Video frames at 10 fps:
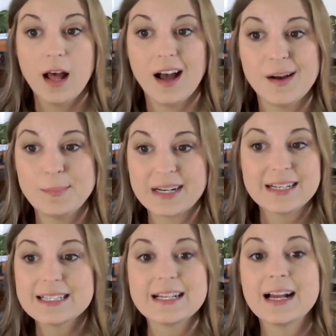but
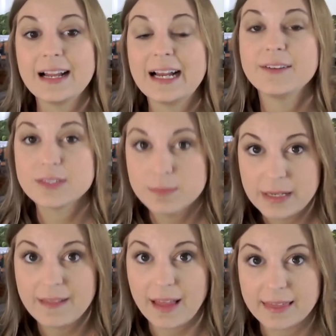it does not have to
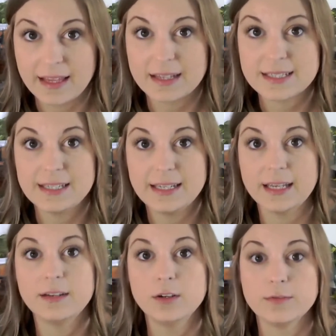be like that to
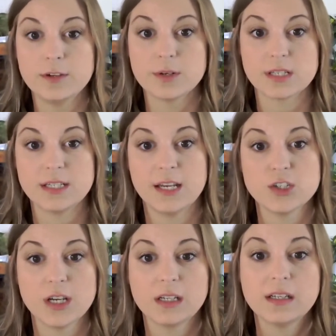get your viewers'
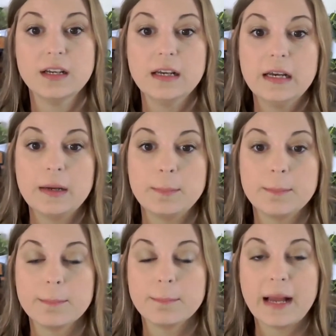attention.
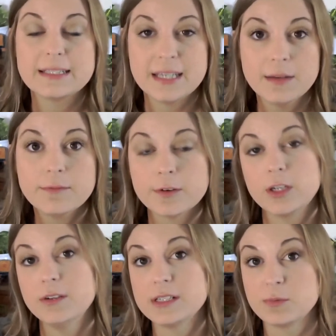My tip for
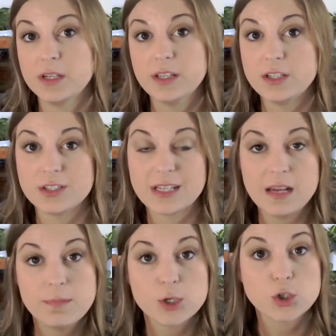you is really just
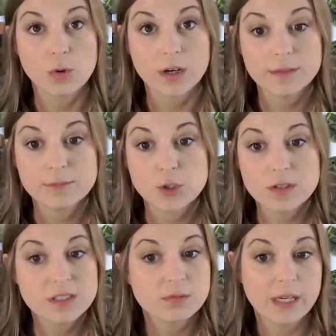keep it short,
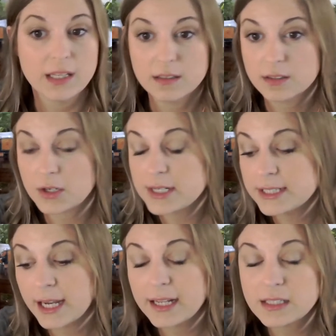short and sweet. 30
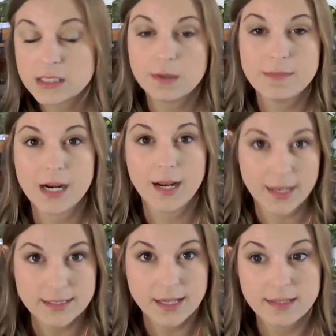seconds to a minute
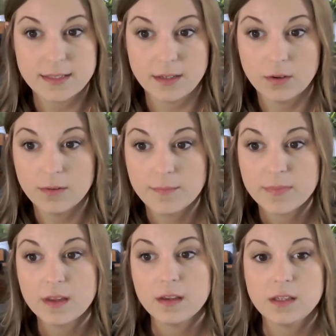is
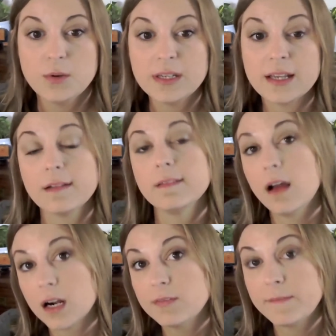ideal. You can get a
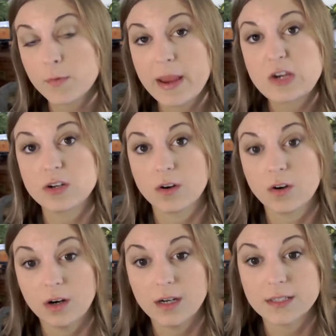lot of information
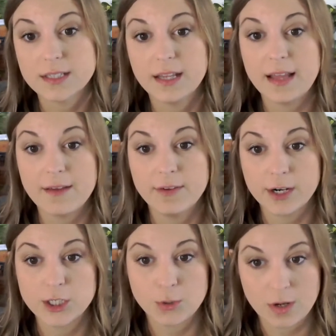across in that
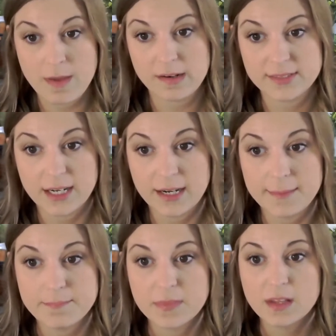very short amount of time.